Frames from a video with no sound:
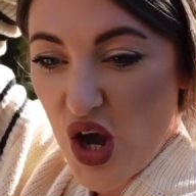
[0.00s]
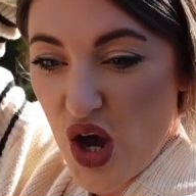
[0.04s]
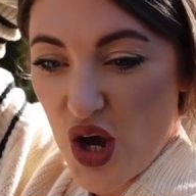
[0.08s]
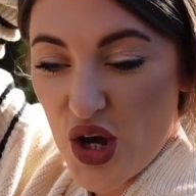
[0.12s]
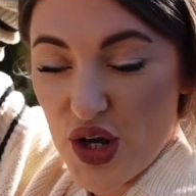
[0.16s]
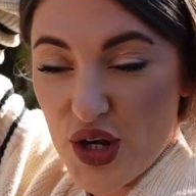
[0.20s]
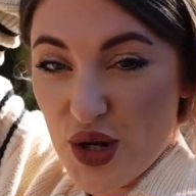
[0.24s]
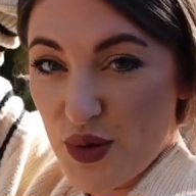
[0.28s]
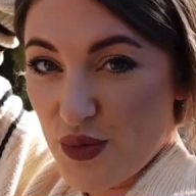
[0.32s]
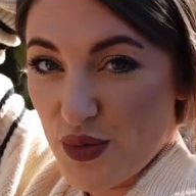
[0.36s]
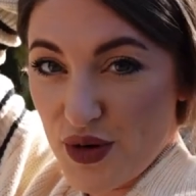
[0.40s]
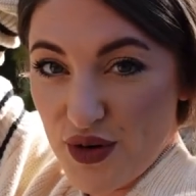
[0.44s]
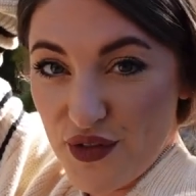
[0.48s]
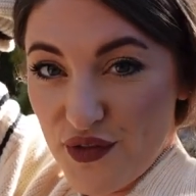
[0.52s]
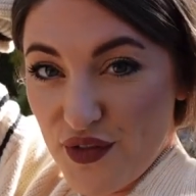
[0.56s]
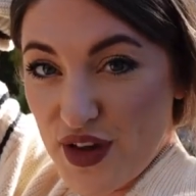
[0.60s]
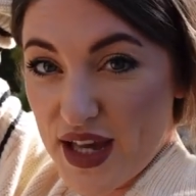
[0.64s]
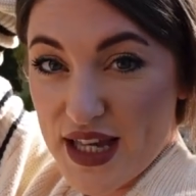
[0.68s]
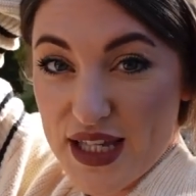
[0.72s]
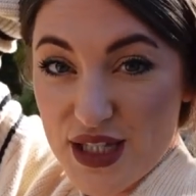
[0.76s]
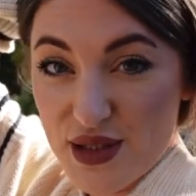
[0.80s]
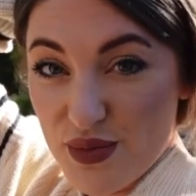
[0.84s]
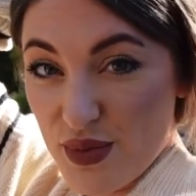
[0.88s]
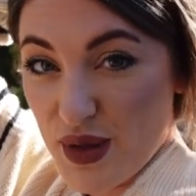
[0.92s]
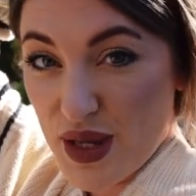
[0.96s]
I don't wanna
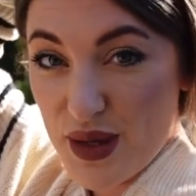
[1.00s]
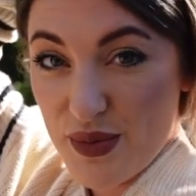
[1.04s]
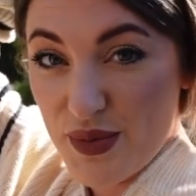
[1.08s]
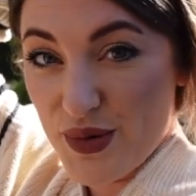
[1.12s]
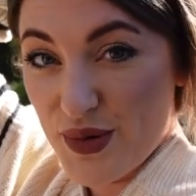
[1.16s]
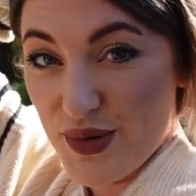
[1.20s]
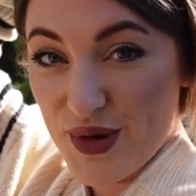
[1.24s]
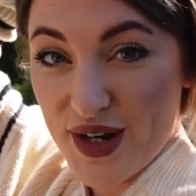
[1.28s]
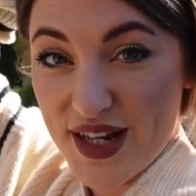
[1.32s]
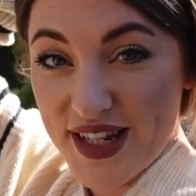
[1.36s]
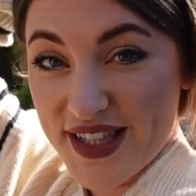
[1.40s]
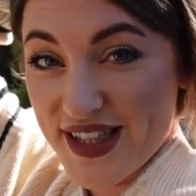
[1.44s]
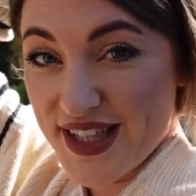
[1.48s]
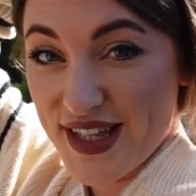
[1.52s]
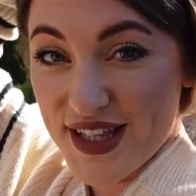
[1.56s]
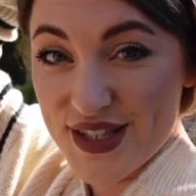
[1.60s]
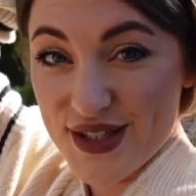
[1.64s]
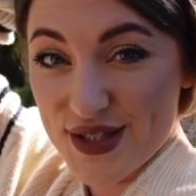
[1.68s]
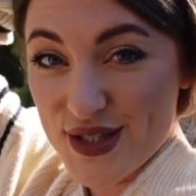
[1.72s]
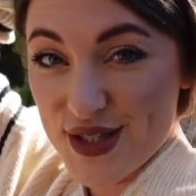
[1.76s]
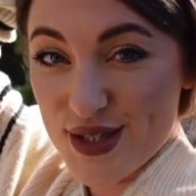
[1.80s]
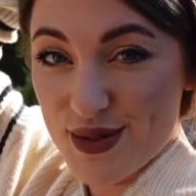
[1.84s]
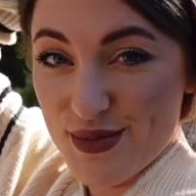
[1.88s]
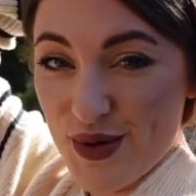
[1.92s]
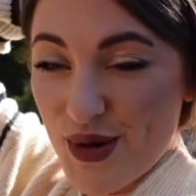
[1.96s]
face people like
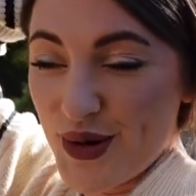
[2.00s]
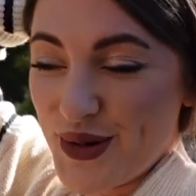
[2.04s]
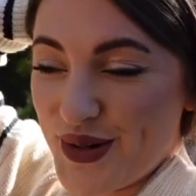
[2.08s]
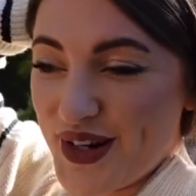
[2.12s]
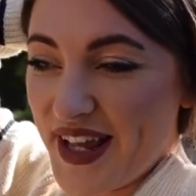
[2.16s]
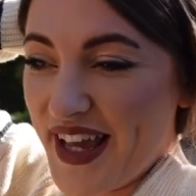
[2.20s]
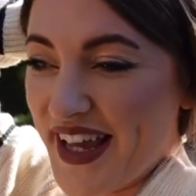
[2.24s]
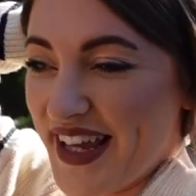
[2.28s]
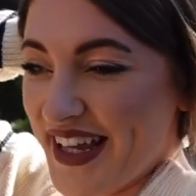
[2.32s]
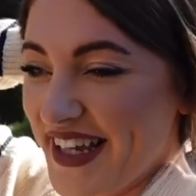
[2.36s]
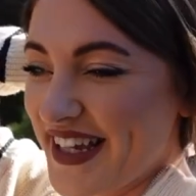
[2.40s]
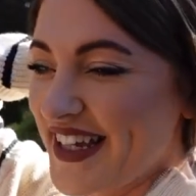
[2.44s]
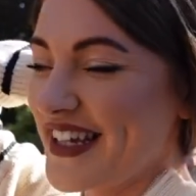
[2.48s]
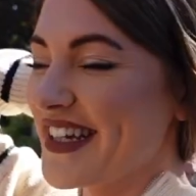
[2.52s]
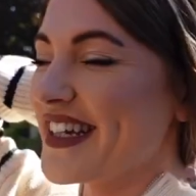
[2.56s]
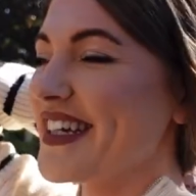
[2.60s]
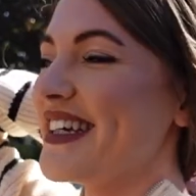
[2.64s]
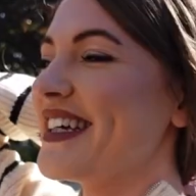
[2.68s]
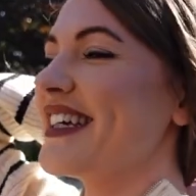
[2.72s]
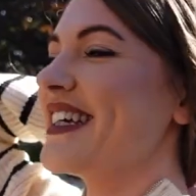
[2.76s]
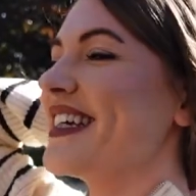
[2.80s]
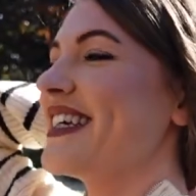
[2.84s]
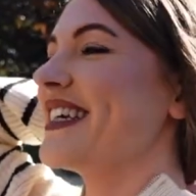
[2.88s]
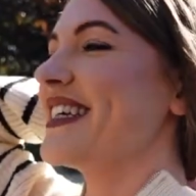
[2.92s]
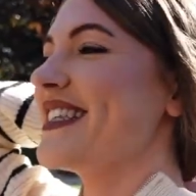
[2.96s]
this morning.
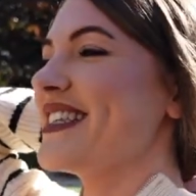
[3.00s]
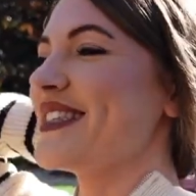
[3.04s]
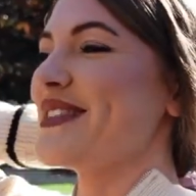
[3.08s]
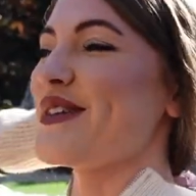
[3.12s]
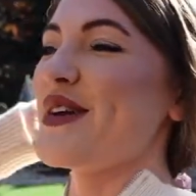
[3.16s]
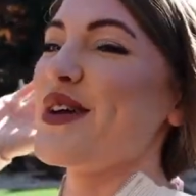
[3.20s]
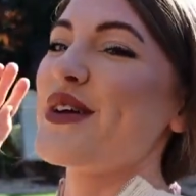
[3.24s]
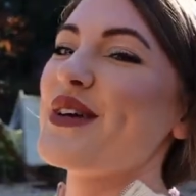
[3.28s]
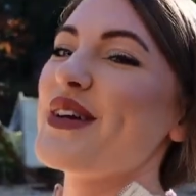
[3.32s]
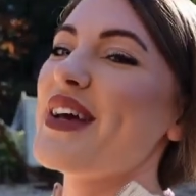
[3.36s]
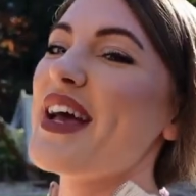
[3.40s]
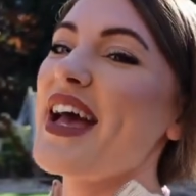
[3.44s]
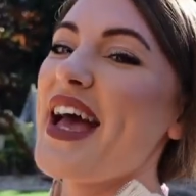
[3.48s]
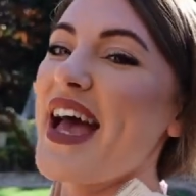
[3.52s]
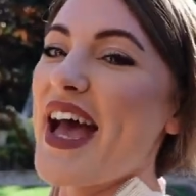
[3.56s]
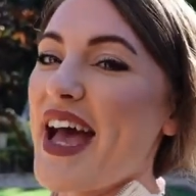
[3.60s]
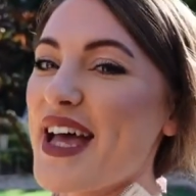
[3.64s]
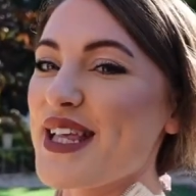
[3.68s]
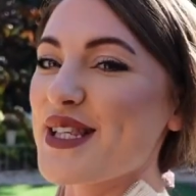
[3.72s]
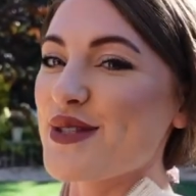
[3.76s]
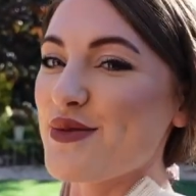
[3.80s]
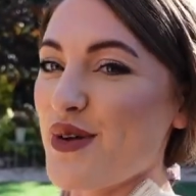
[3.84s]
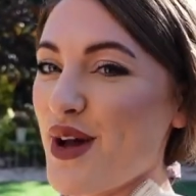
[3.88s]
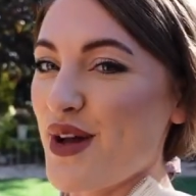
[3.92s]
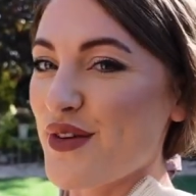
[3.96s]
So
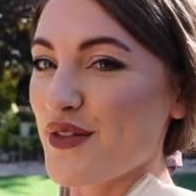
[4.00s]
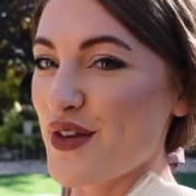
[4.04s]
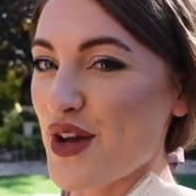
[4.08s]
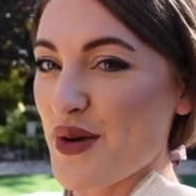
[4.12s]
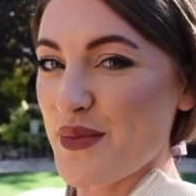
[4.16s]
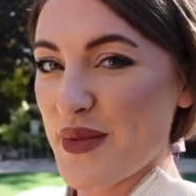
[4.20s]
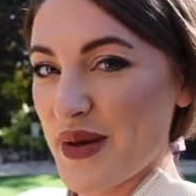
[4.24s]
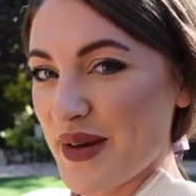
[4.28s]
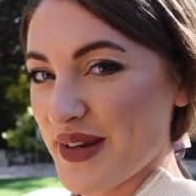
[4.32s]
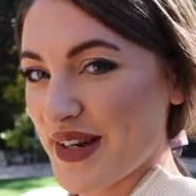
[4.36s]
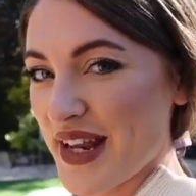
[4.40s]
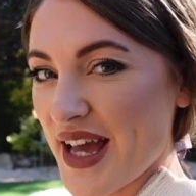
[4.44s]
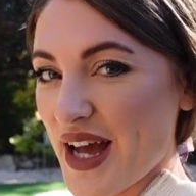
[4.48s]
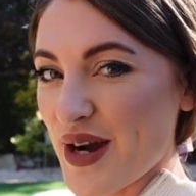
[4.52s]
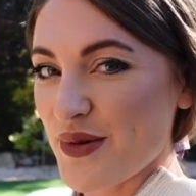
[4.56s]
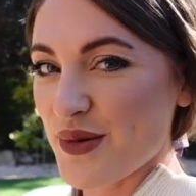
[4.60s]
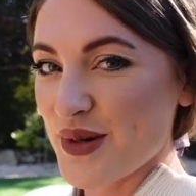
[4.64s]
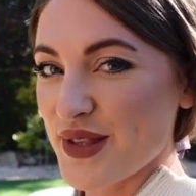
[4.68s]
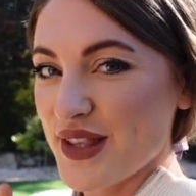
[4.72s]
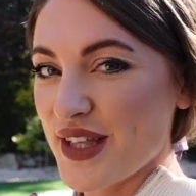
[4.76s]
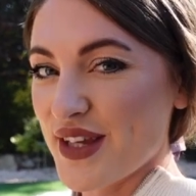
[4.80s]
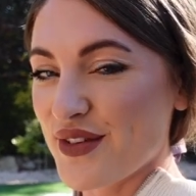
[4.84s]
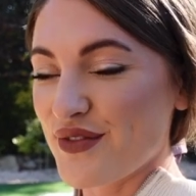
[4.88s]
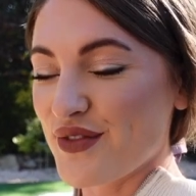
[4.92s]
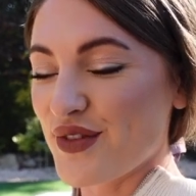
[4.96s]
hence why I've come out now
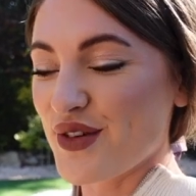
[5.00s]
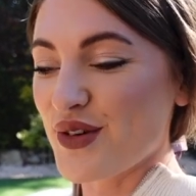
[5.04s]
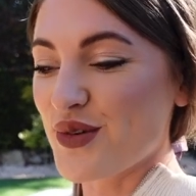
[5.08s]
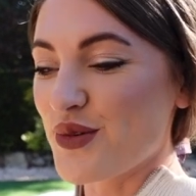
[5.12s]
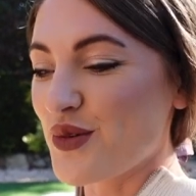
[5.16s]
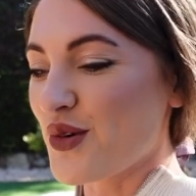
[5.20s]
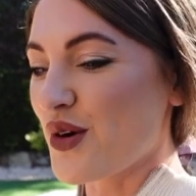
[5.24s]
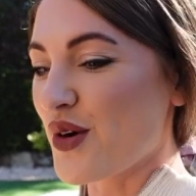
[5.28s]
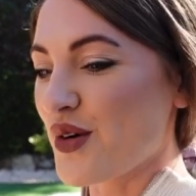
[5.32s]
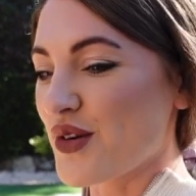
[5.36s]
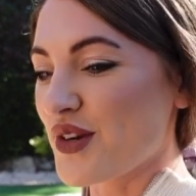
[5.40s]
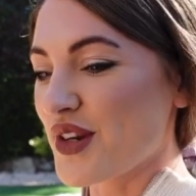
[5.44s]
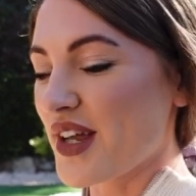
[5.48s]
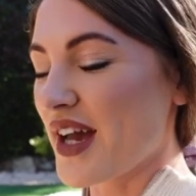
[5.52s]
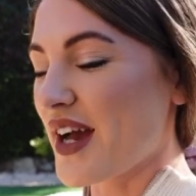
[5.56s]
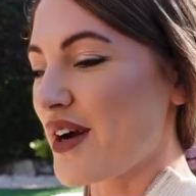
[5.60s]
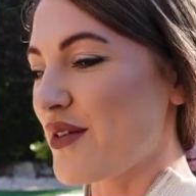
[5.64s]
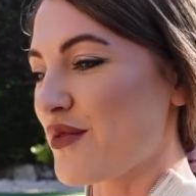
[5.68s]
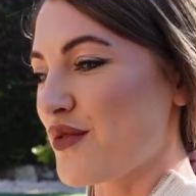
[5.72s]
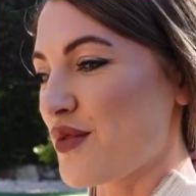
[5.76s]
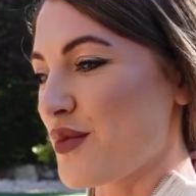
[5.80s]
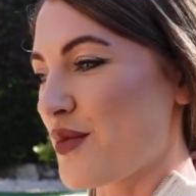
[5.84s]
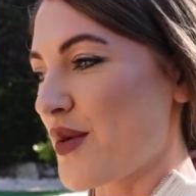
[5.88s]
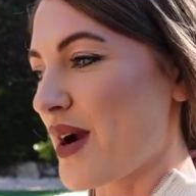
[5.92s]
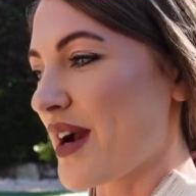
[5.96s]
when they've all gone
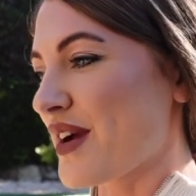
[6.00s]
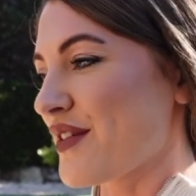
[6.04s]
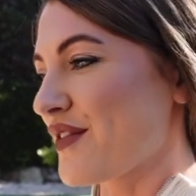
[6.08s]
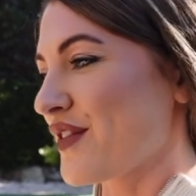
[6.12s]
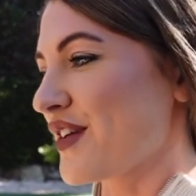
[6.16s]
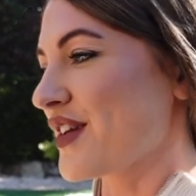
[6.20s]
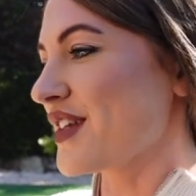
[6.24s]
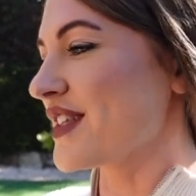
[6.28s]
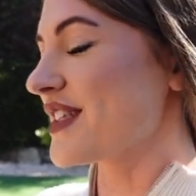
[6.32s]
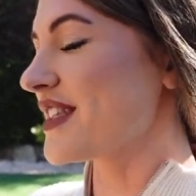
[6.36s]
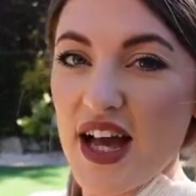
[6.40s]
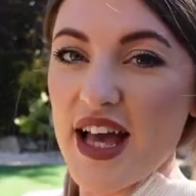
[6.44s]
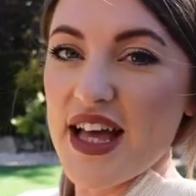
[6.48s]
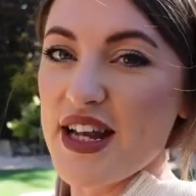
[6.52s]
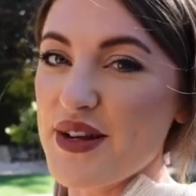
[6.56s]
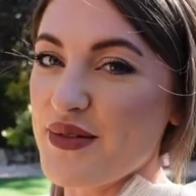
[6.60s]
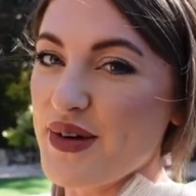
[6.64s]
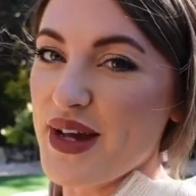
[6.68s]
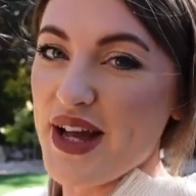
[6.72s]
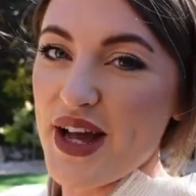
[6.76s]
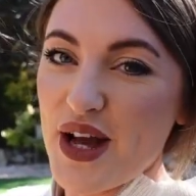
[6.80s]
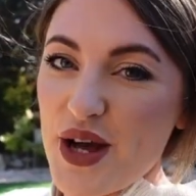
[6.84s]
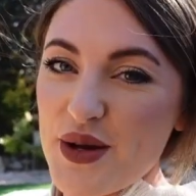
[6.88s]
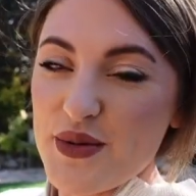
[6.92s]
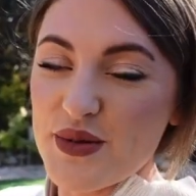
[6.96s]
out for breakfast.
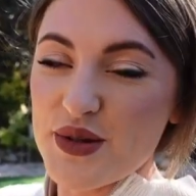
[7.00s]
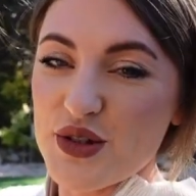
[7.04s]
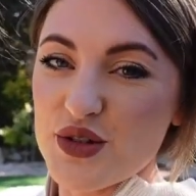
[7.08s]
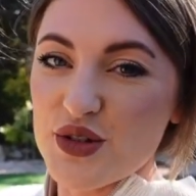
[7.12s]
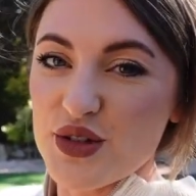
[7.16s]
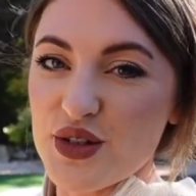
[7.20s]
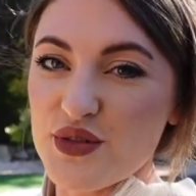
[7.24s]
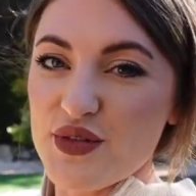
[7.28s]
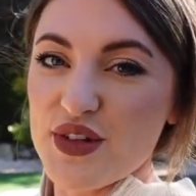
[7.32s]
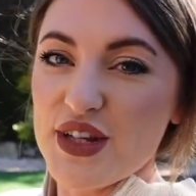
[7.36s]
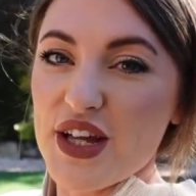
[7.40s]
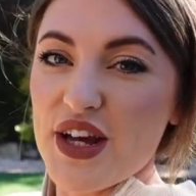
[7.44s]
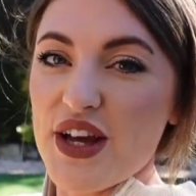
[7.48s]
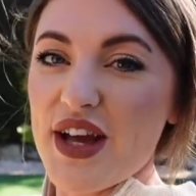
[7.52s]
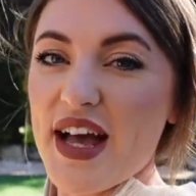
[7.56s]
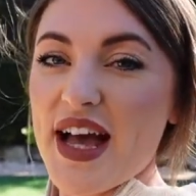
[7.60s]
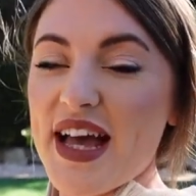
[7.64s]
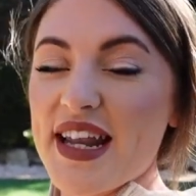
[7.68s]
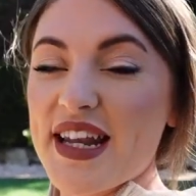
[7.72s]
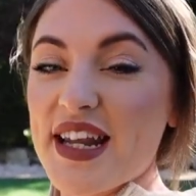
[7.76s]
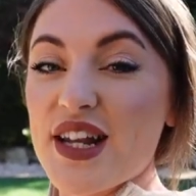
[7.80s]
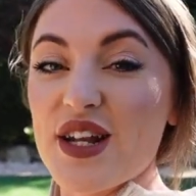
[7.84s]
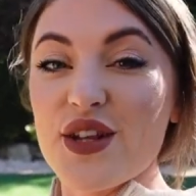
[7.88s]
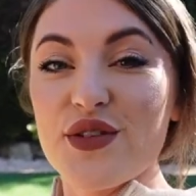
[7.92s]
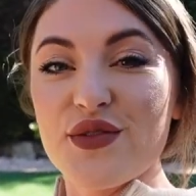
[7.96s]
Anyway, I hope you enjoyed the video
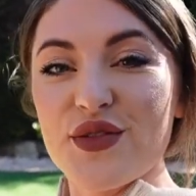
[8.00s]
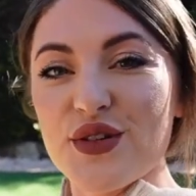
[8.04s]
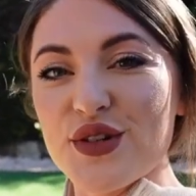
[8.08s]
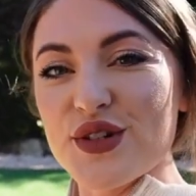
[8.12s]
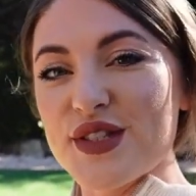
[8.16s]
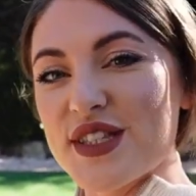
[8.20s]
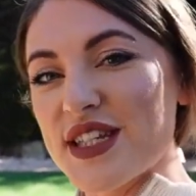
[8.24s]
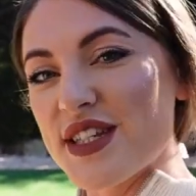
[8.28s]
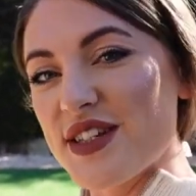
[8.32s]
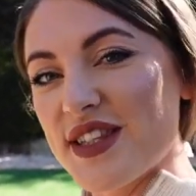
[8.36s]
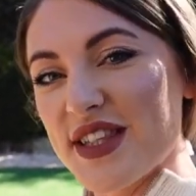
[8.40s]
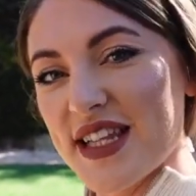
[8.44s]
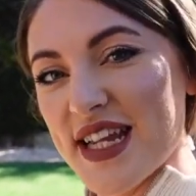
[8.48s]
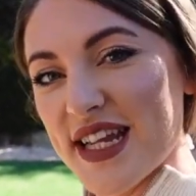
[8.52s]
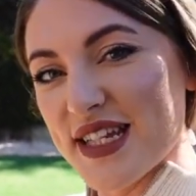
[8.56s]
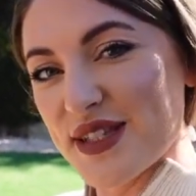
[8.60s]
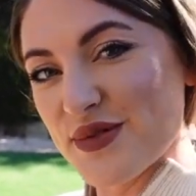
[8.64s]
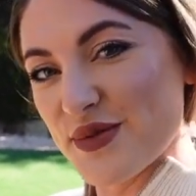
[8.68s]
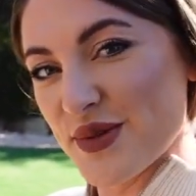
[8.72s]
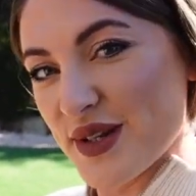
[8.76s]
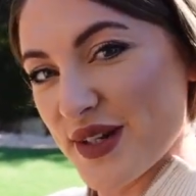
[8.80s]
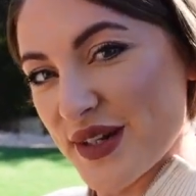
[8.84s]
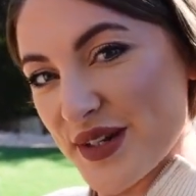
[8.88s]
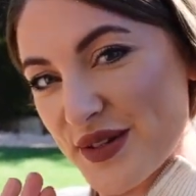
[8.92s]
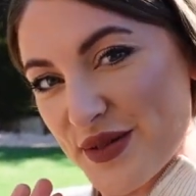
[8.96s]
and I look forward to seeing you in the
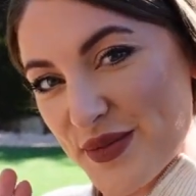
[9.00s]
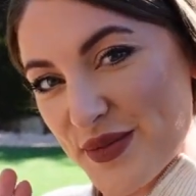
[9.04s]
next one.